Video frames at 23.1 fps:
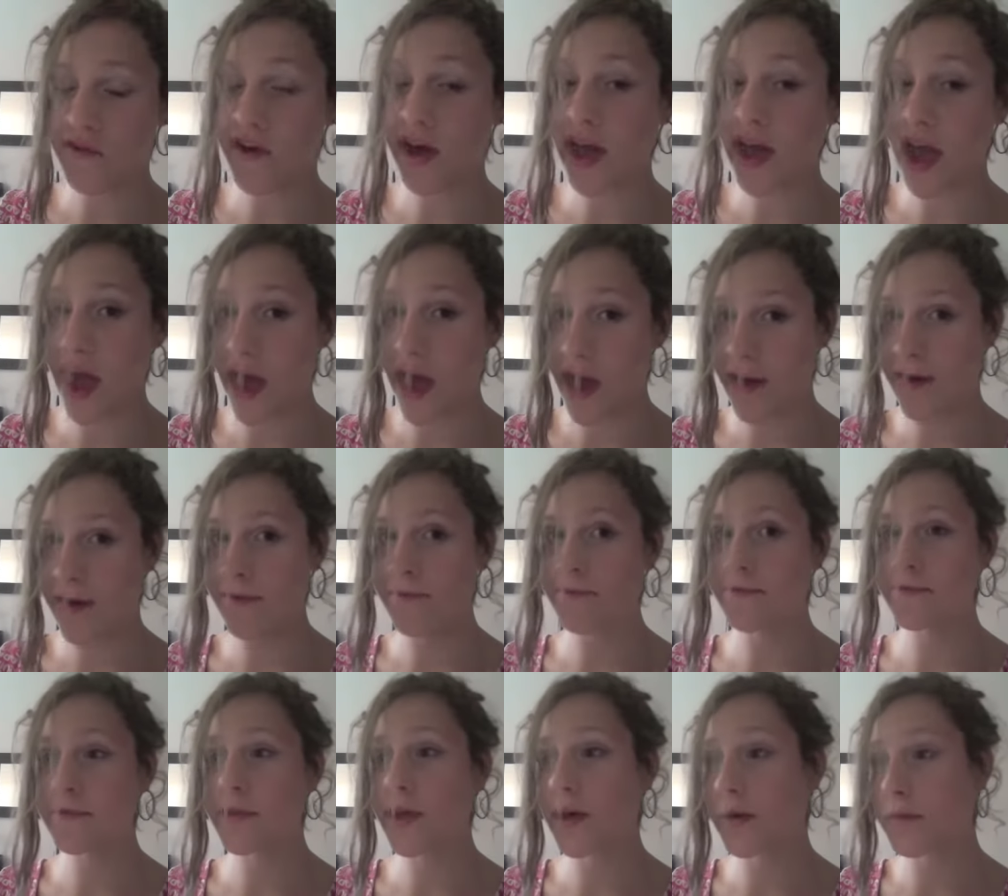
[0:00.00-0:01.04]
I have
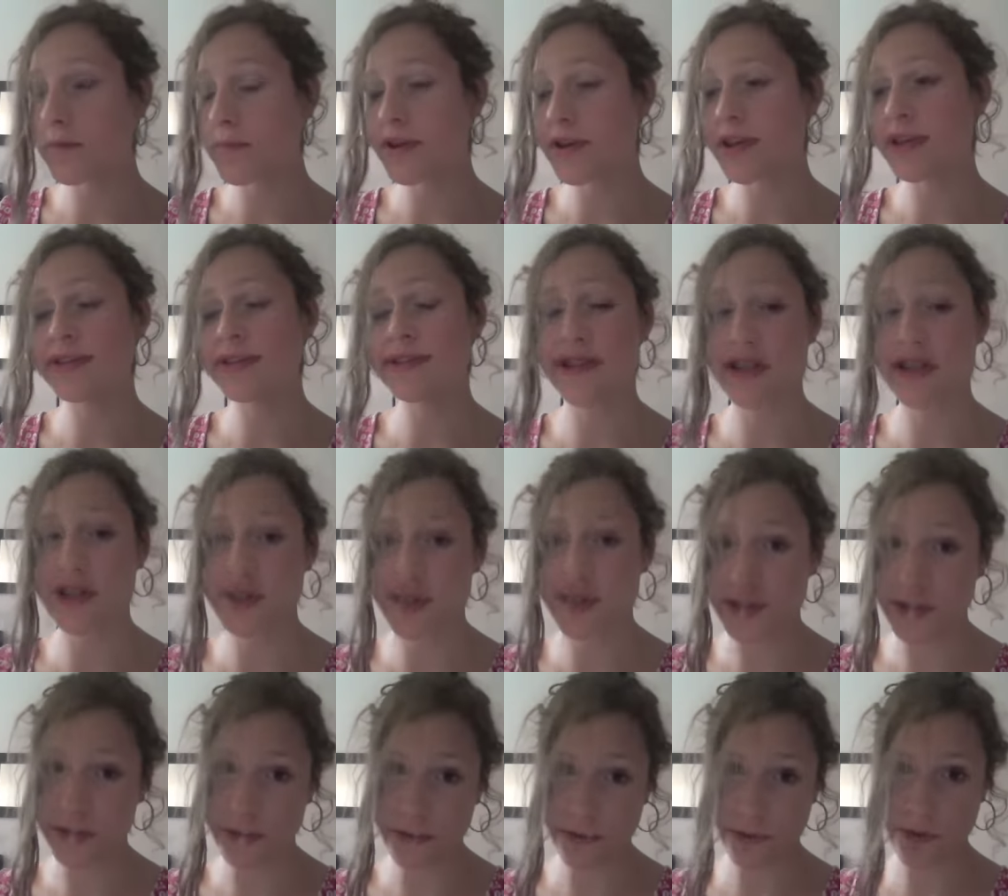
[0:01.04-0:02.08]
companies that
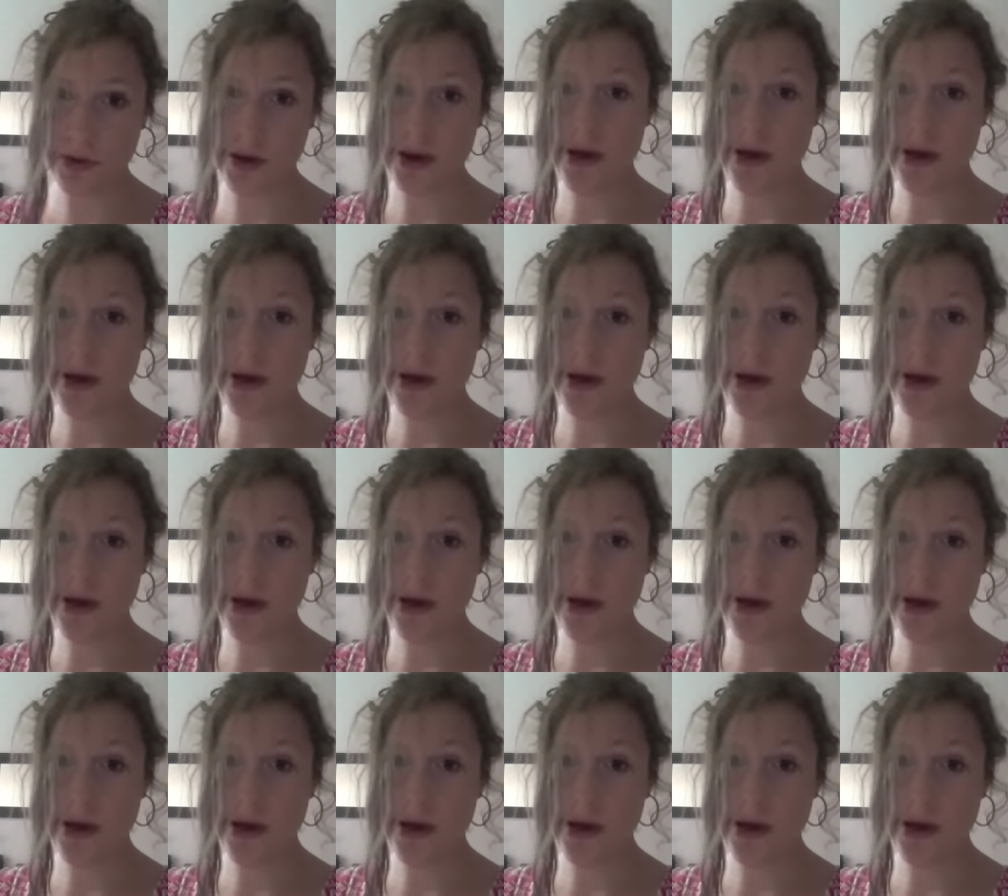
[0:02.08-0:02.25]
do,